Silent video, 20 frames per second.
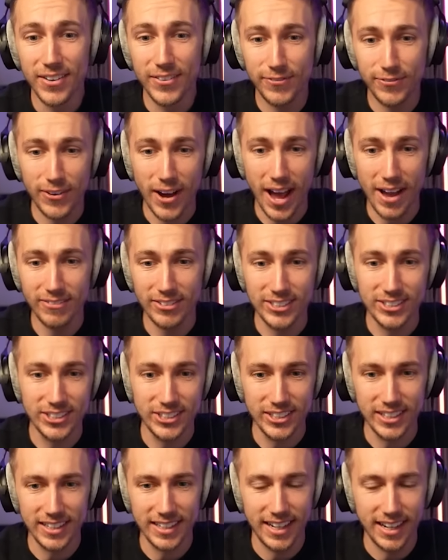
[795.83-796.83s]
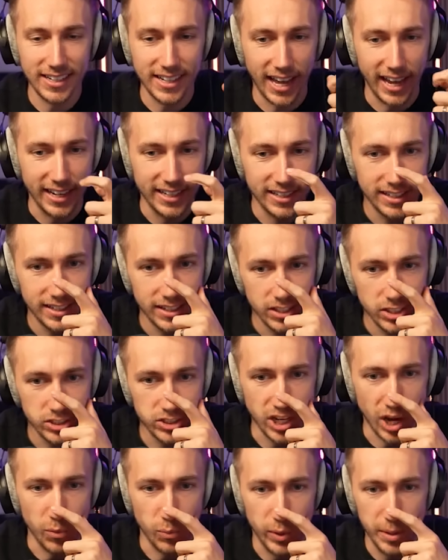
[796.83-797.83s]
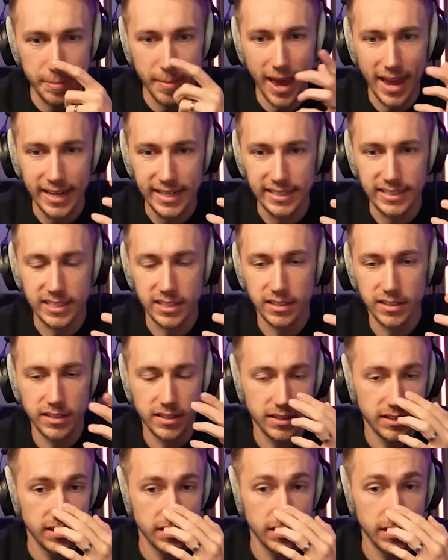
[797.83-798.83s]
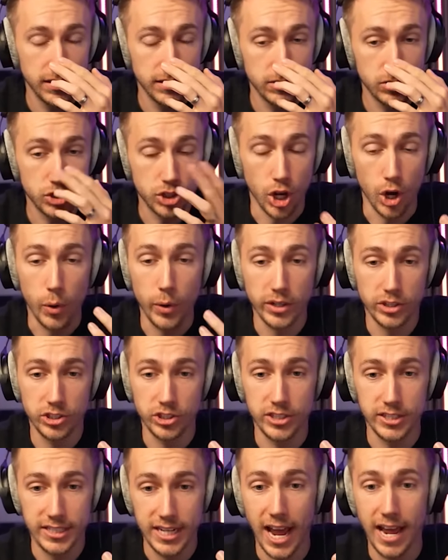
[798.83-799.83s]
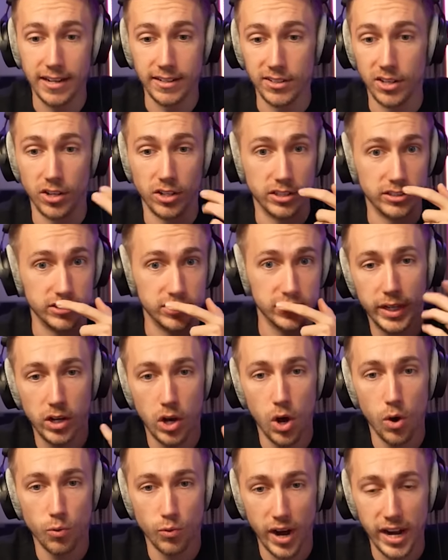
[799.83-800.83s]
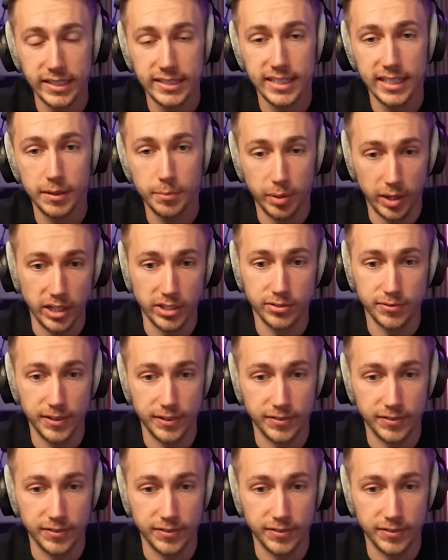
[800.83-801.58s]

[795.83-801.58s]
With 500... Okay. So we made $210. We got a rating plus